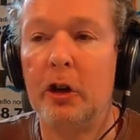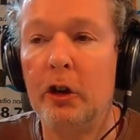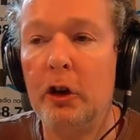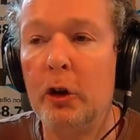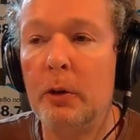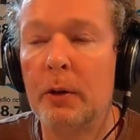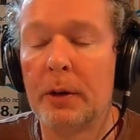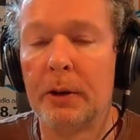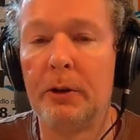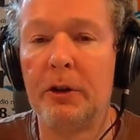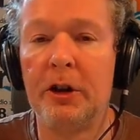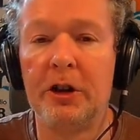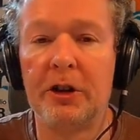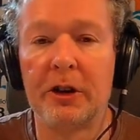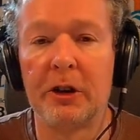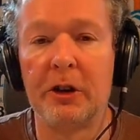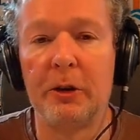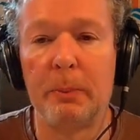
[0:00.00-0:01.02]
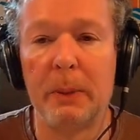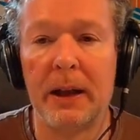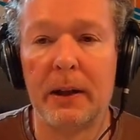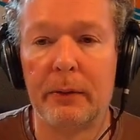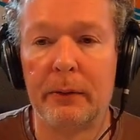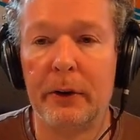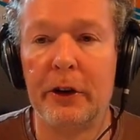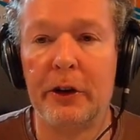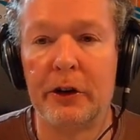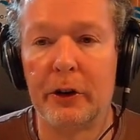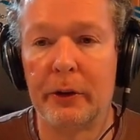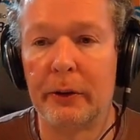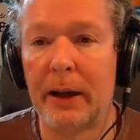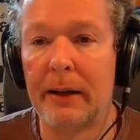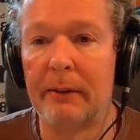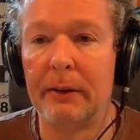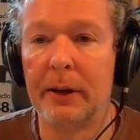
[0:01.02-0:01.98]
You notice those benefits
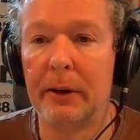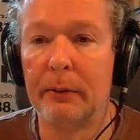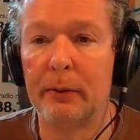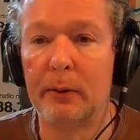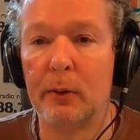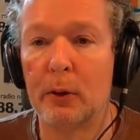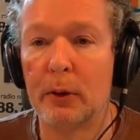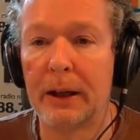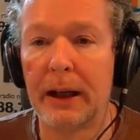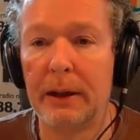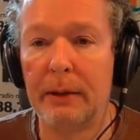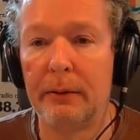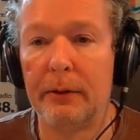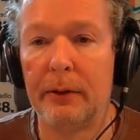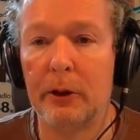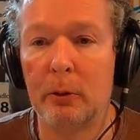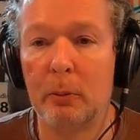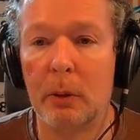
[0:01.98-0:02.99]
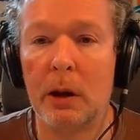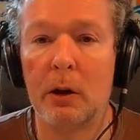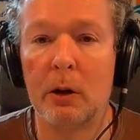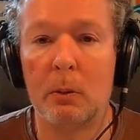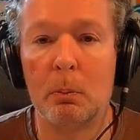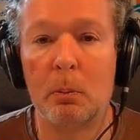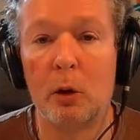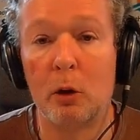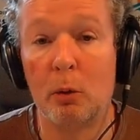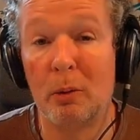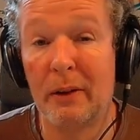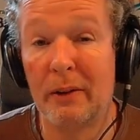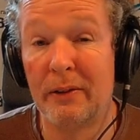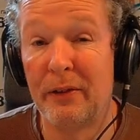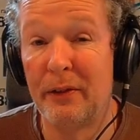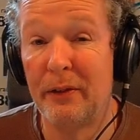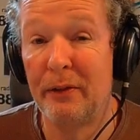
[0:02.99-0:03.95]
of having a 4K film a lot more
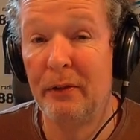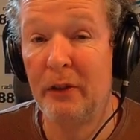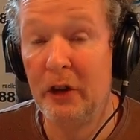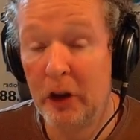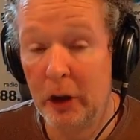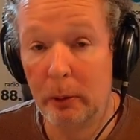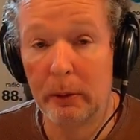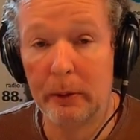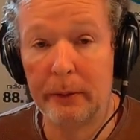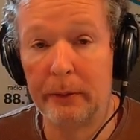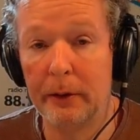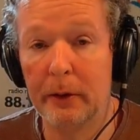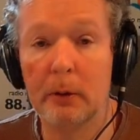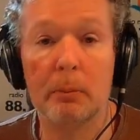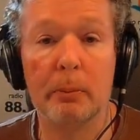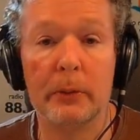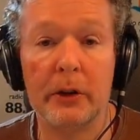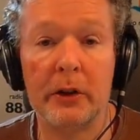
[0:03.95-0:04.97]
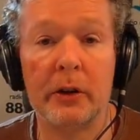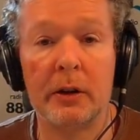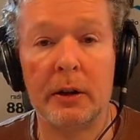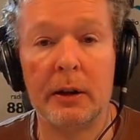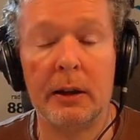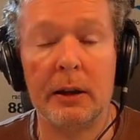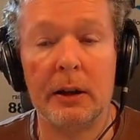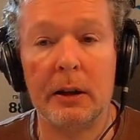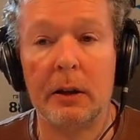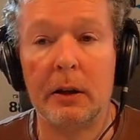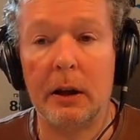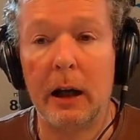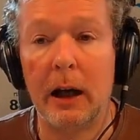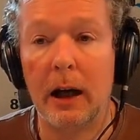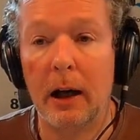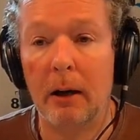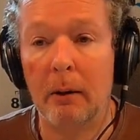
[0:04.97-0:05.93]
with newer films.
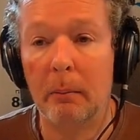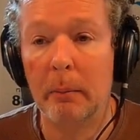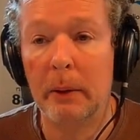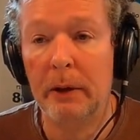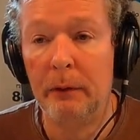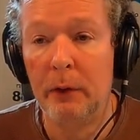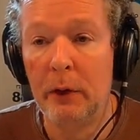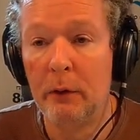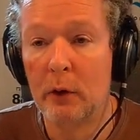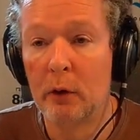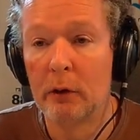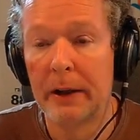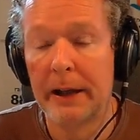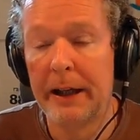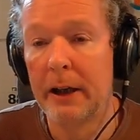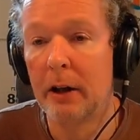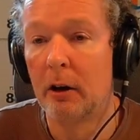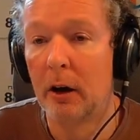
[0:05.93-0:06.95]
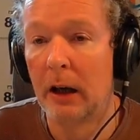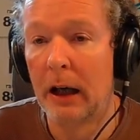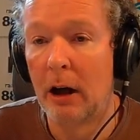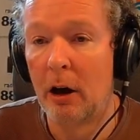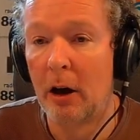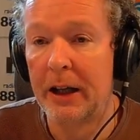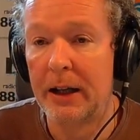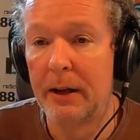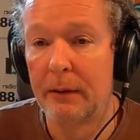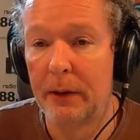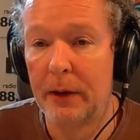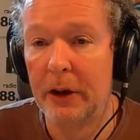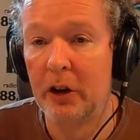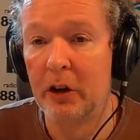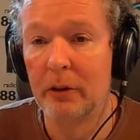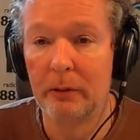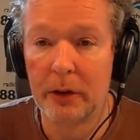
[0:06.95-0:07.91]
If you've already got a high
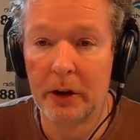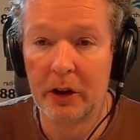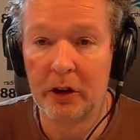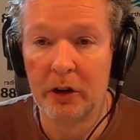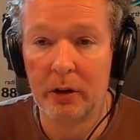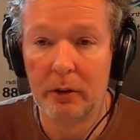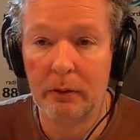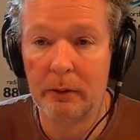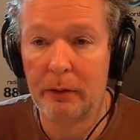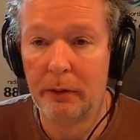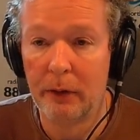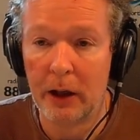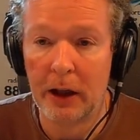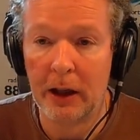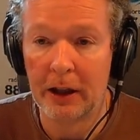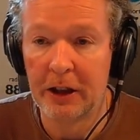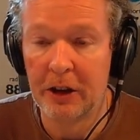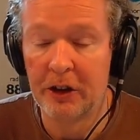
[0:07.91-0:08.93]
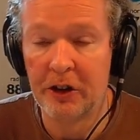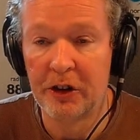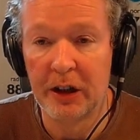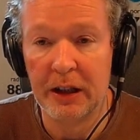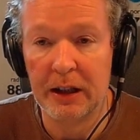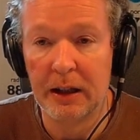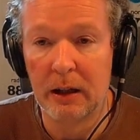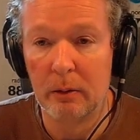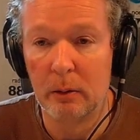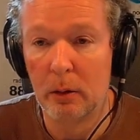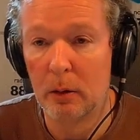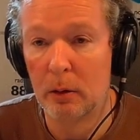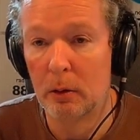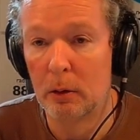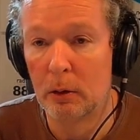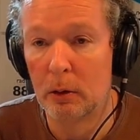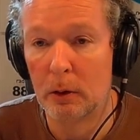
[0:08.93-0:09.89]
definition version of Casino
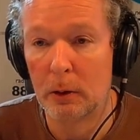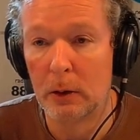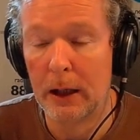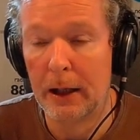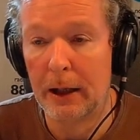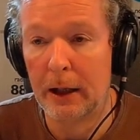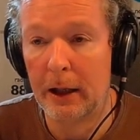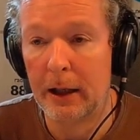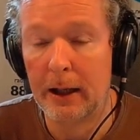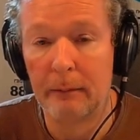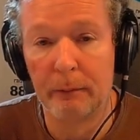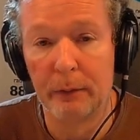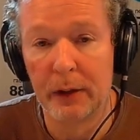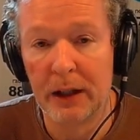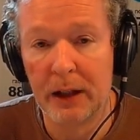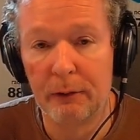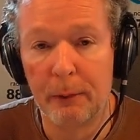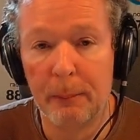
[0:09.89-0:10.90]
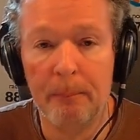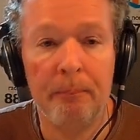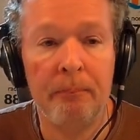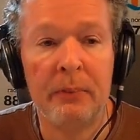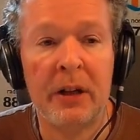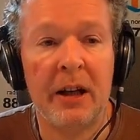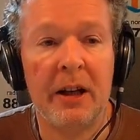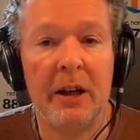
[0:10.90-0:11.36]
or Unforgiven,